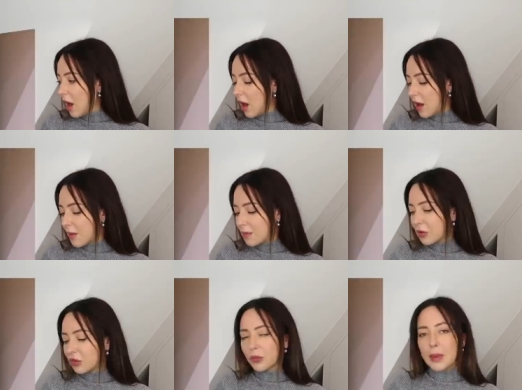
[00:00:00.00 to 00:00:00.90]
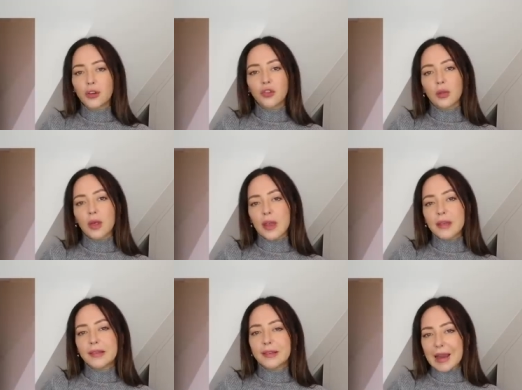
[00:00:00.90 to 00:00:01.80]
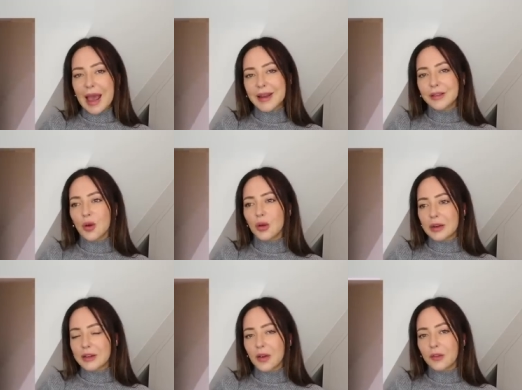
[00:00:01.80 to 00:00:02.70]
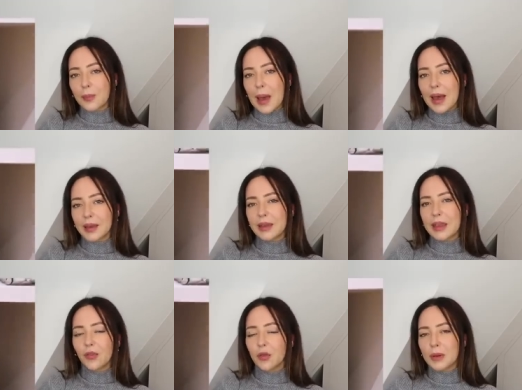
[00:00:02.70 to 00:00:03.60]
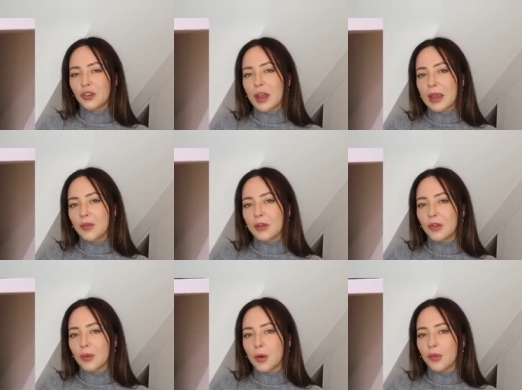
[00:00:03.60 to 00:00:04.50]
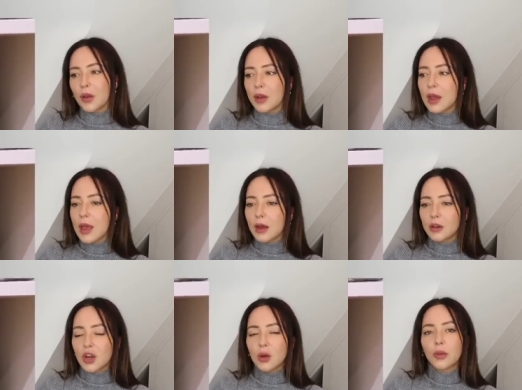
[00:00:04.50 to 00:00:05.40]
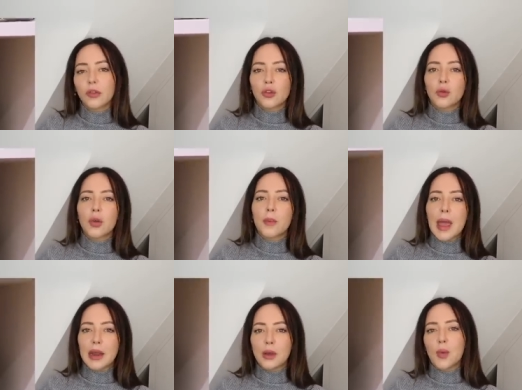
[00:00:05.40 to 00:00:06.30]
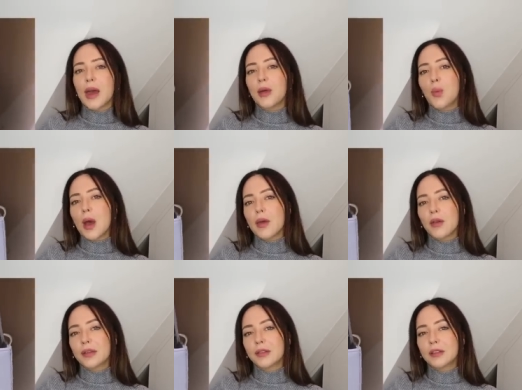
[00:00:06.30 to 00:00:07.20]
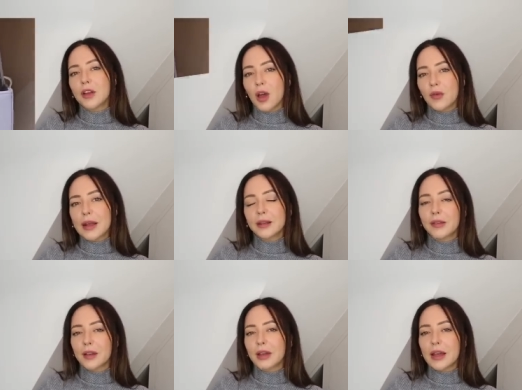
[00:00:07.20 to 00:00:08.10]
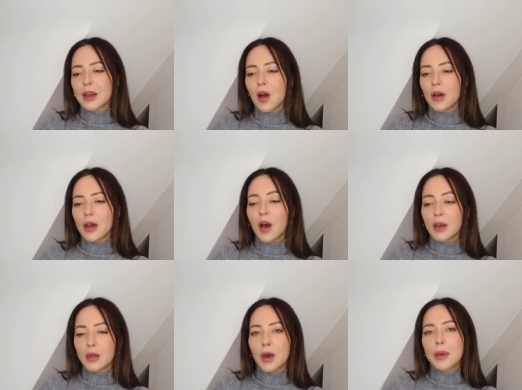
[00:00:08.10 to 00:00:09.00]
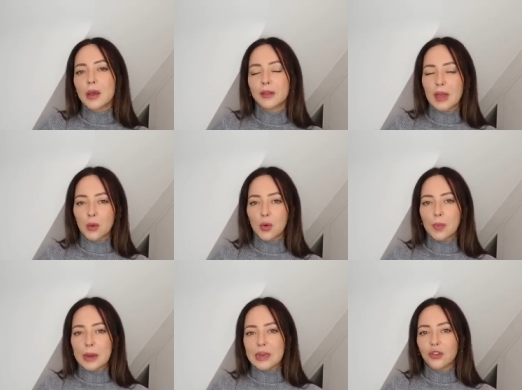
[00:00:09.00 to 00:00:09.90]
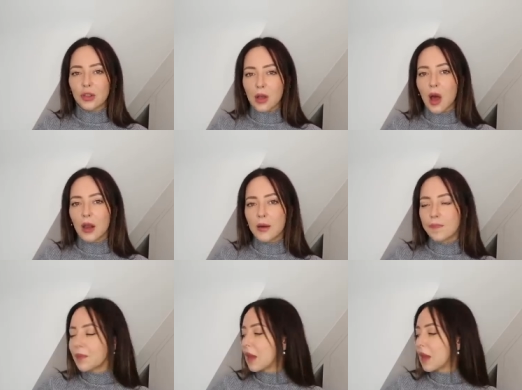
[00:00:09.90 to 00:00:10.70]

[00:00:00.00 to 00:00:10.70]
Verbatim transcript: Um, just make sure that they stand on a dust bag, give them a check every so often. Don't store them anywhere where there is direct sunlight either, because that will bleach the colour